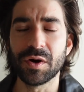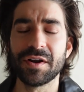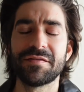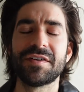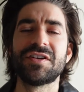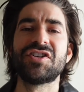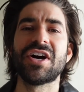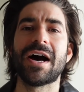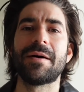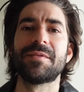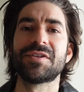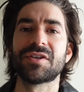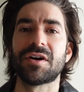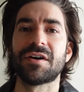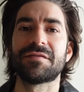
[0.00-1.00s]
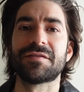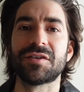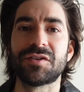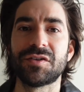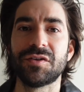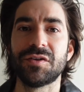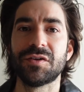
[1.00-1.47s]
If a job is offered
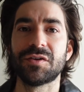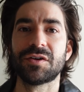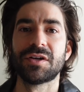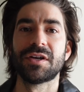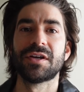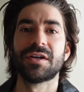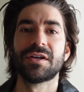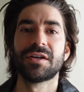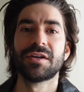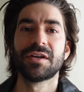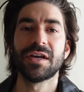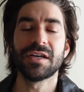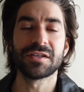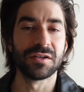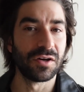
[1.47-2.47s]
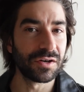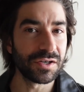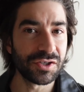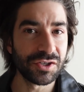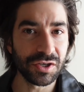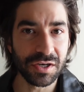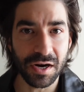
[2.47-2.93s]
to you, as long
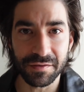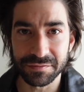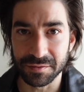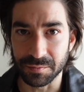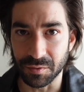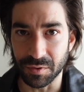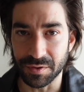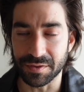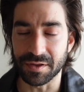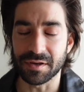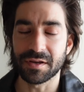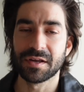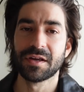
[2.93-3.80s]
as you're comfortable with it,